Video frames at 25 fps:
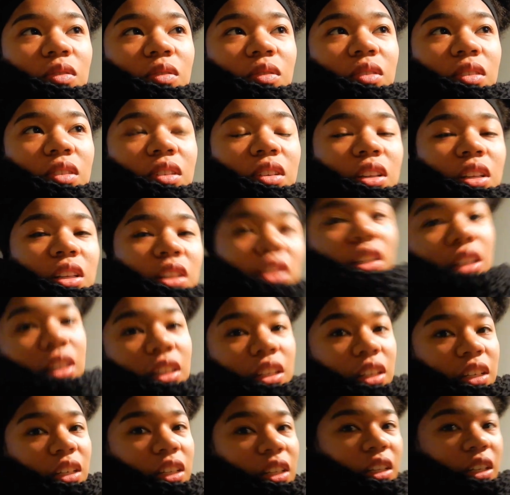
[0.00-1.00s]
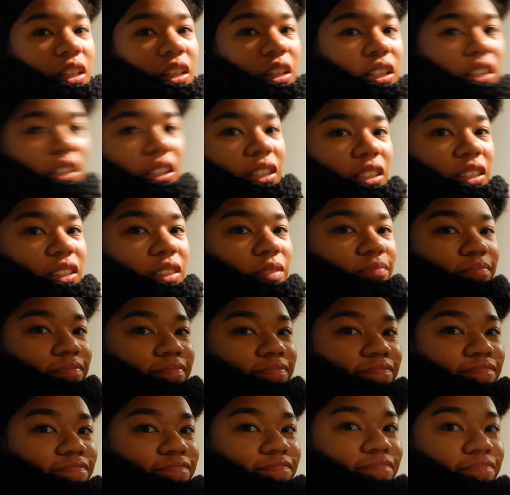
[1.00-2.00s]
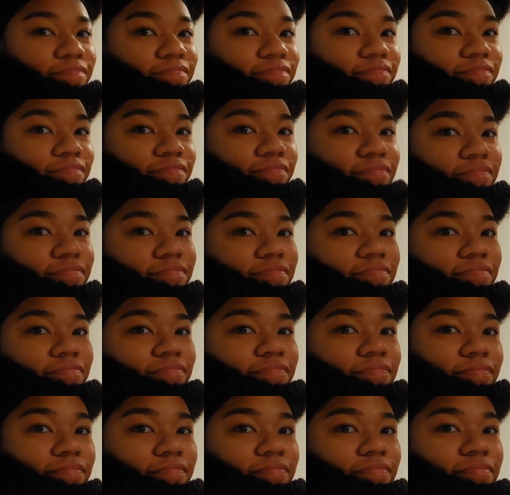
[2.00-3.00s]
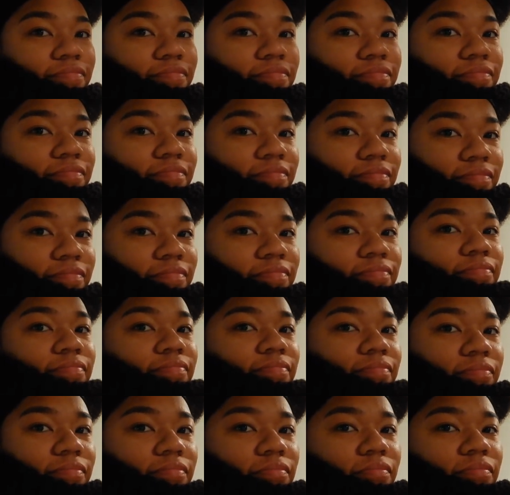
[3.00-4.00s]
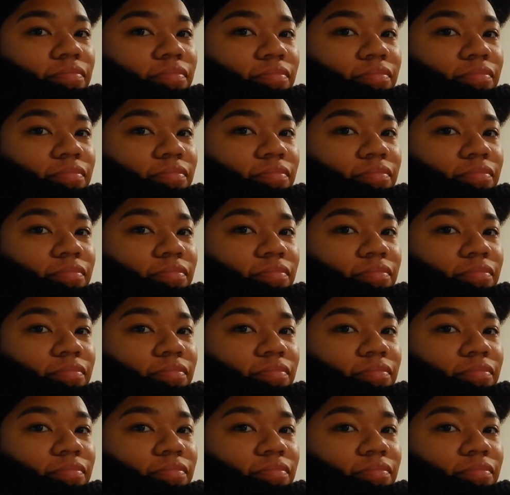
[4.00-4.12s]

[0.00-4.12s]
we woke up at like 12:30. We